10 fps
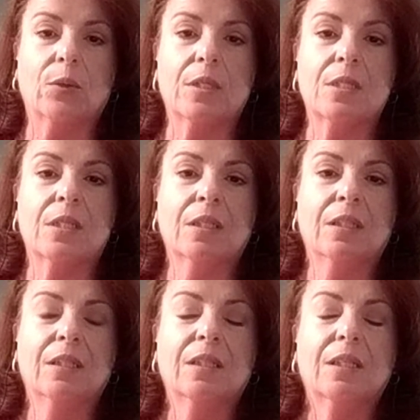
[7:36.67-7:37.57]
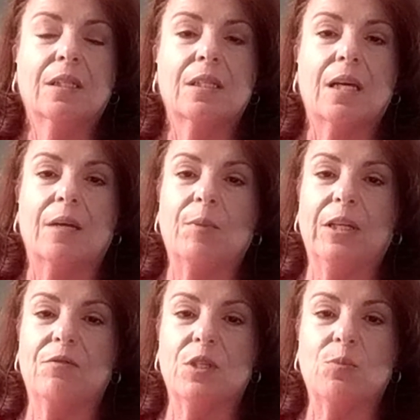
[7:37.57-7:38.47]
Louis. I
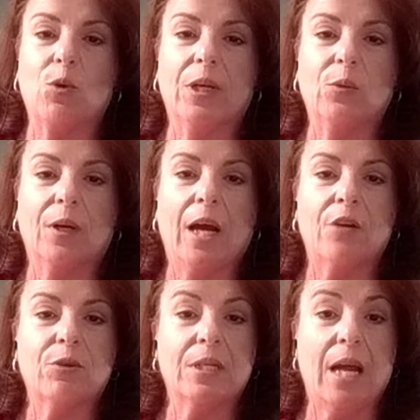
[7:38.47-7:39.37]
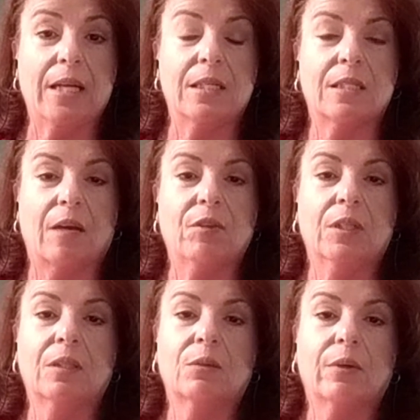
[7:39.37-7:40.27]
believe this morning we're at
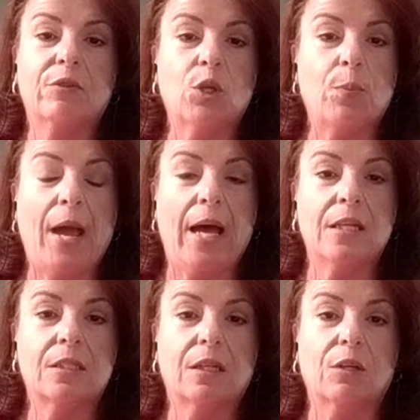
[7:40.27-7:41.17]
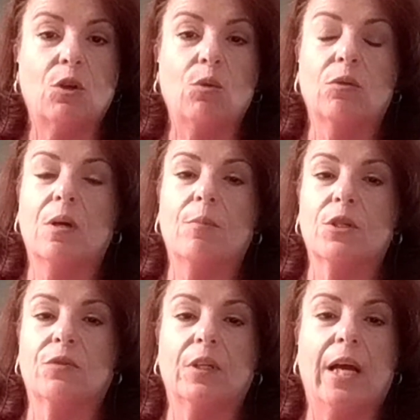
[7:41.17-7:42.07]
197. We've surpassed our total
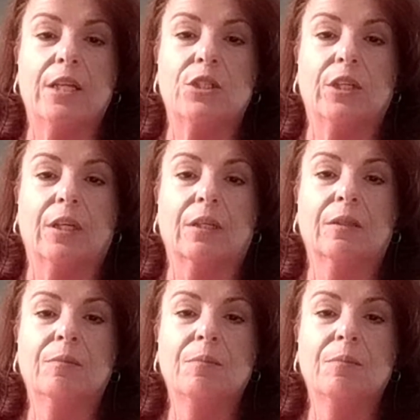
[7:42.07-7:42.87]
numbers for last year.